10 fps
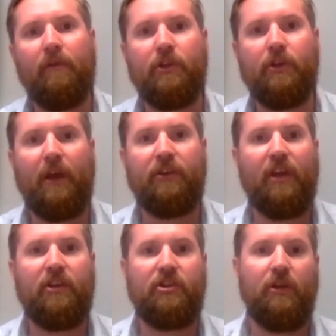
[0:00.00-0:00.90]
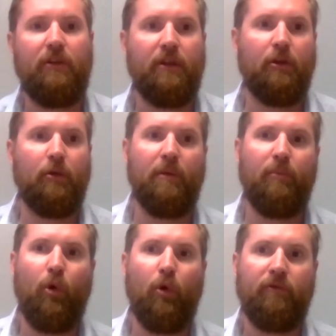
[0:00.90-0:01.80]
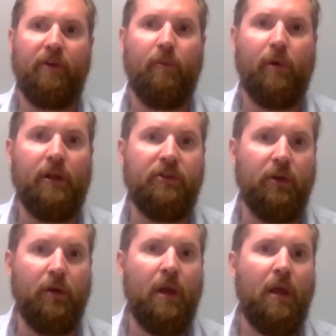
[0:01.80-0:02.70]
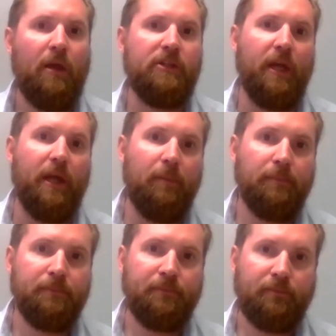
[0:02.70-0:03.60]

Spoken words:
cover during that session you think that would be important for everybody to hear?